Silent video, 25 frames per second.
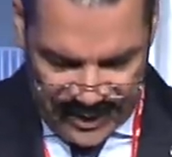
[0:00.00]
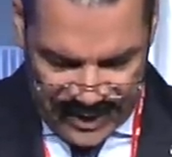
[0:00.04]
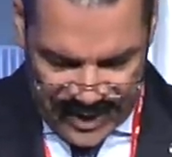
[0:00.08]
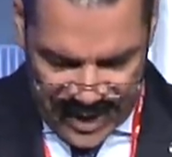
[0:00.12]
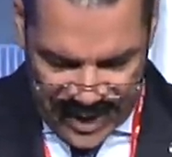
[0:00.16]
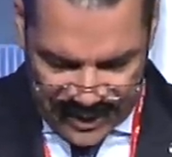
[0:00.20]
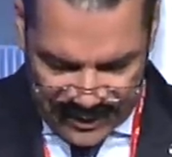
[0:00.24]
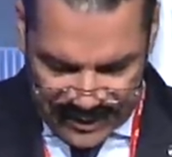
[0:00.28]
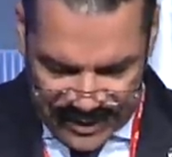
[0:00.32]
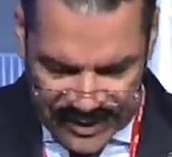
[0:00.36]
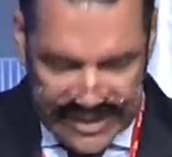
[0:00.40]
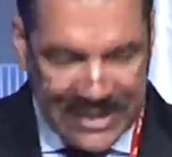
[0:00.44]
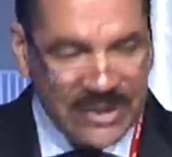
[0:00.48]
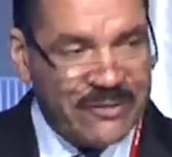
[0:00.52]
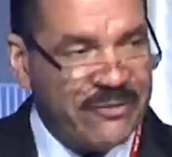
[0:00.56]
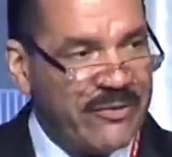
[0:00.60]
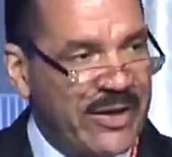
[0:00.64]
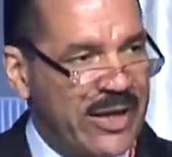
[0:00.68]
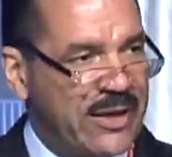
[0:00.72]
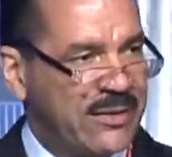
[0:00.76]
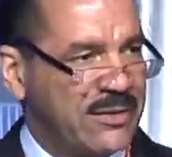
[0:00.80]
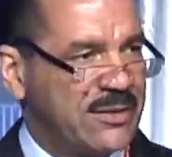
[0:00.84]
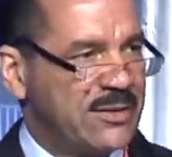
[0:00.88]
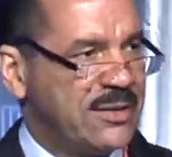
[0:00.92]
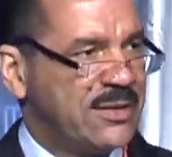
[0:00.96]
At this
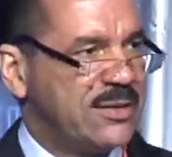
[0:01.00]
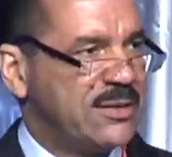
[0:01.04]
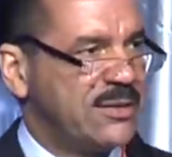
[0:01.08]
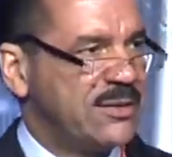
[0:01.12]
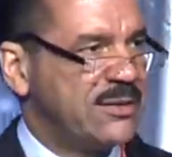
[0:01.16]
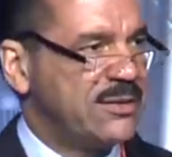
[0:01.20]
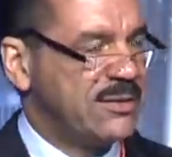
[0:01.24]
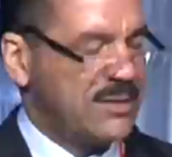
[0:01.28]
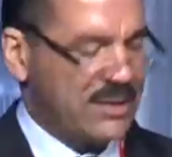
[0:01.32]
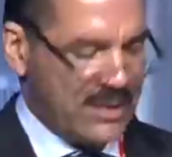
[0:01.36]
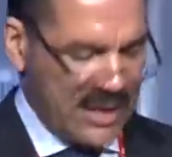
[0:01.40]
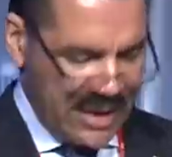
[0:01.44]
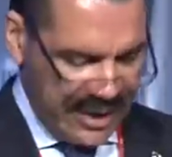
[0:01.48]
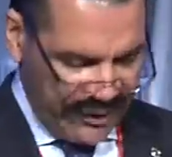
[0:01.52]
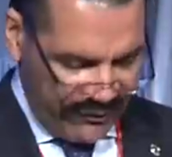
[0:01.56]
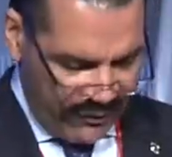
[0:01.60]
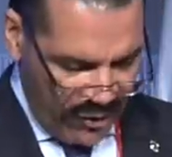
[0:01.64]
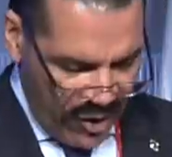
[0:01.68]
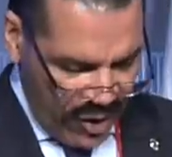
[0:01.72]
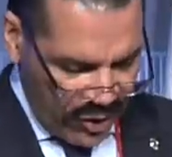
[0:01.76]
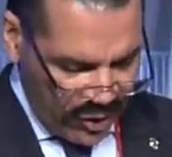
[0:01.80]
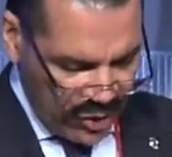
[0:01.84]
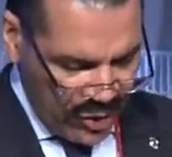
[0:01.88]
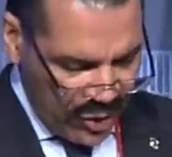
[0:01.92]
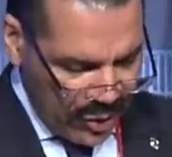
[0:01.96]
event, and if
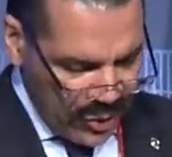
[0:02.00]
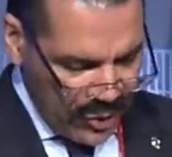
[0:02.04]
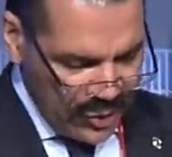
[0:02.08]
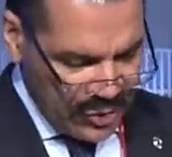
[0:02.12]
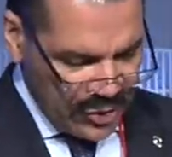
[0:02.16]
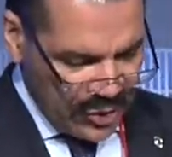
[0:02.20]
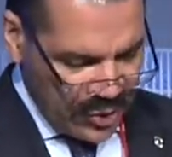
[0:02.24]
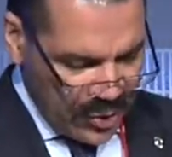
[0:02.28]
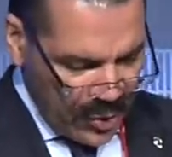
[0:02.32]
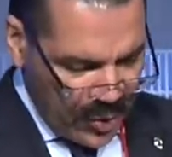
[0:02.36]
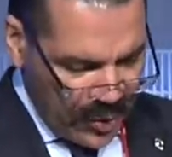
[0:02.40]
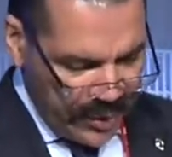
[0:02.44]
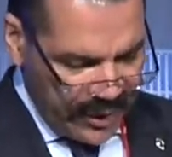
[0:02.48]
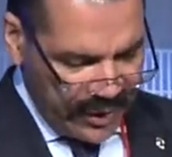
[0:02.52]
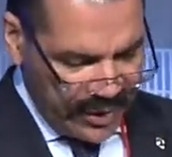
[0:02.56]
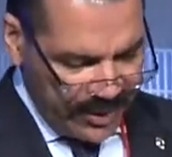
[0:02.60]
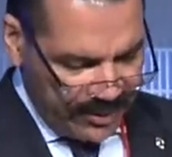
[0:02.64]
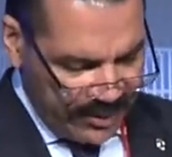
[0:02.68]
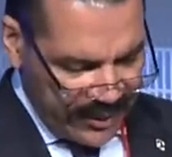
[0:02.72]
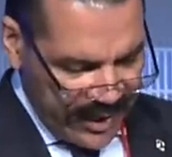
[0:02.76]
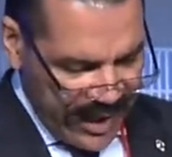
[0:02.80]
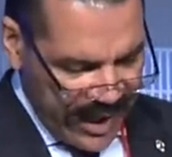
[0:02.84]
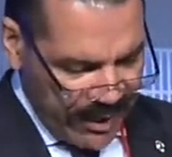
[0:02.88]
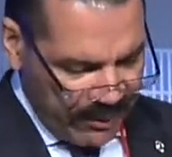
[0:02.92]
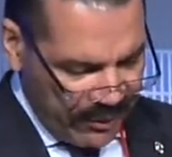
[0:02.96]
all goes according to
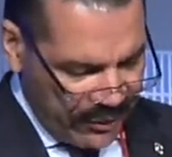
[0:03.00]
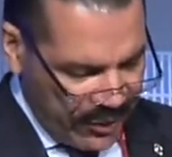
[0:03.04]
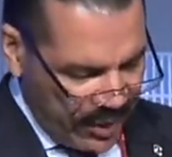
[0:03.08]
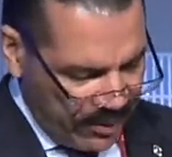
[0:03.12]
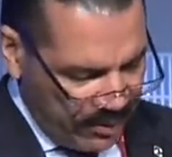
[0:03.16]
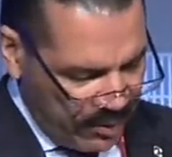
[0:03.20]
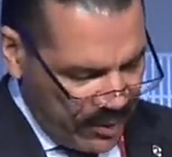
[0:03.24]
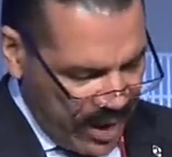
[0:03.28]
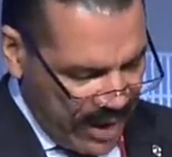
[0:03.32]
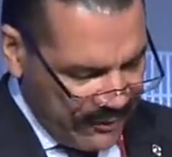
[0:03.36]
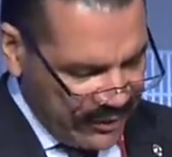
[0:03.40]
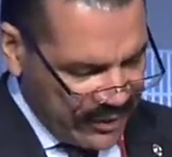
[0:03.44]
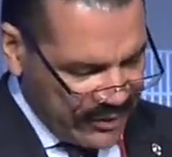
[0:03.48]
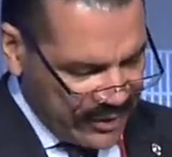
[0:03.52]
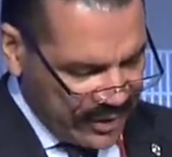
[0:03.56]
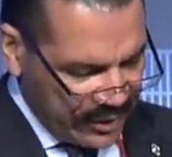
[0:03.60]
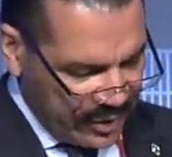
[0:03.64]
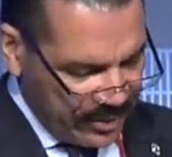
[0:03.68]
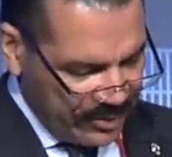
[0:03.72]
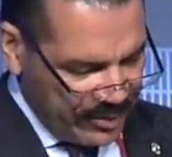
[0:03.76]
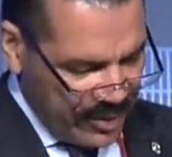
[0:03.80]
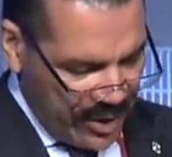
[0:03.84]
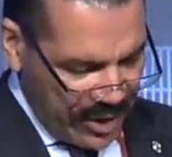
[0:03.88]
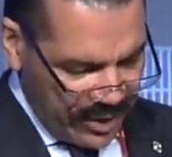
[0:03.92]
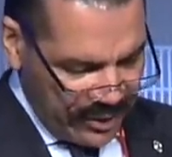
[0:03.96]
plan with our private
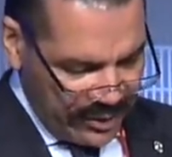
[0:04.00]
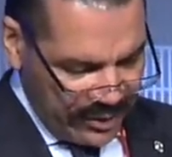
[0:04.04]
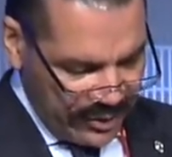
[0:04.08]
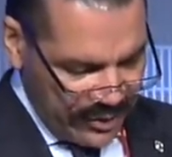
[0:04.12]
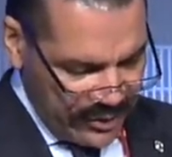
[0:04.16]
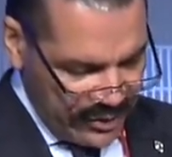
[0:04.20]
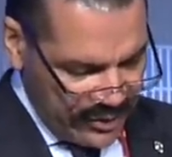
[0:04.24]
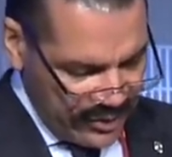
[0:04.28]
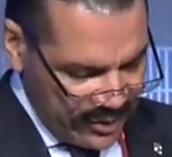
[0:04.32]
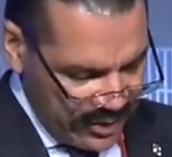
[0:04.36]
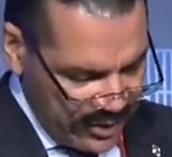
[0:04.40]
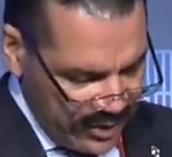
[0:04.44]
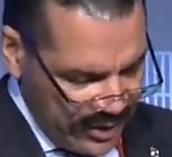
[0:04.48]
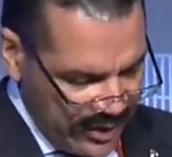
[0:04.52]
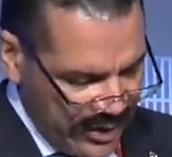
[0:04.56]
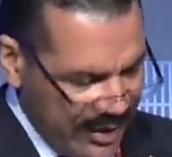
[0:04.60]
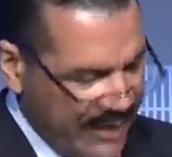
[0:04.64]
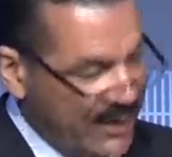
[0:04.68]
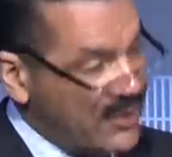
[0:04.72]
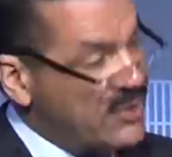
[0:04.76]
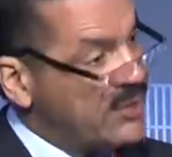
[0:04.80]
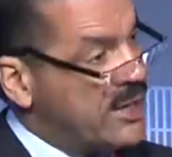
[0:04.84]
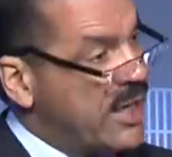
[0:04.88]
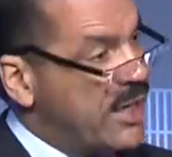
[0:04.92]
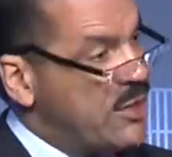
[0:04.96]
sector partners, in
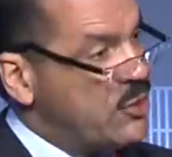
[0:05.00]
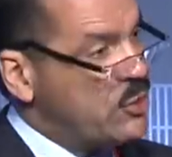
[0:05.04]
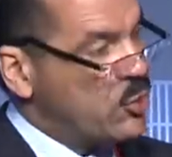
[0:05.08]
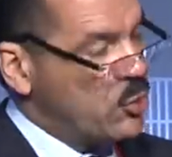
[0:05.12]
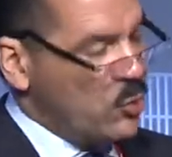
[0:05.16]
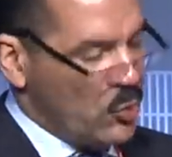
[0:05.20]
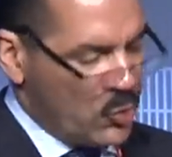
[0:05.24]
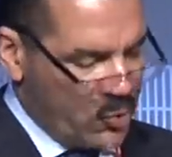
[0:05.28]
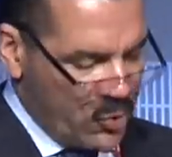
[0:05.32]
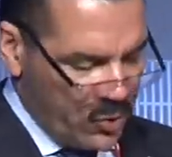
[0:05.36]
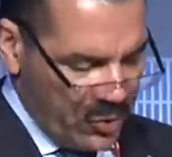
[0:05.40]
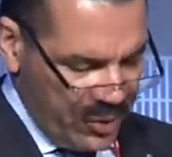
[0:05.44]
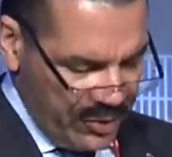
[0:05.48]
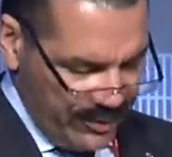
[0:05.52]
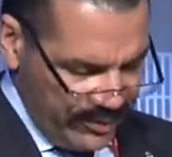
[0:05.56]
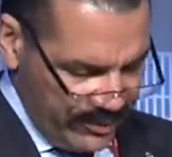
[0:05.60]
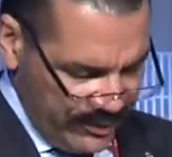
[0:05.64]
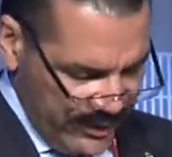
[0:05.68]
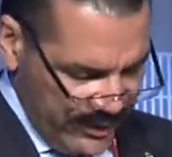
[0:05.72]
this case Google,